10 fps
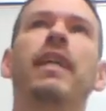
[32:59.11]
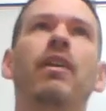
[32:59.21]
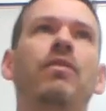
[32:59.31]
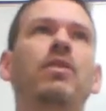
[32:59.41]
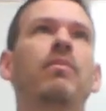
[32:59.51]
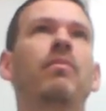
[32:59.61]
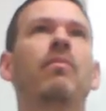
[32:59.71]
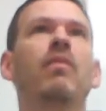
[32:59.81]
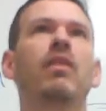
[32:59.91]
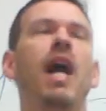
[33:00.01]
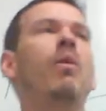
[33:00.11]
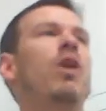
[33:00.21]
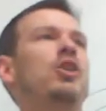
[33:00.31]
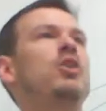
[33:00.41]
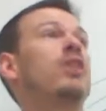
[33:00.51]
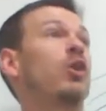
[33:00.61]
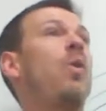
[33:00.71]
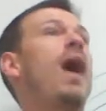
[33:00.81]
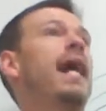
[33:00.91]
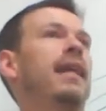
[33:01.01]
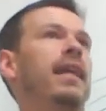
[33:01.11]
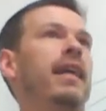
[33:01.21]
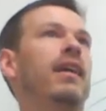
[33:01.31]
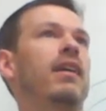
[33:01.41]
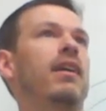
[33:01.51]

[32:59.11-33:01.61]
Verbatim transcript: gives. I want you to quietly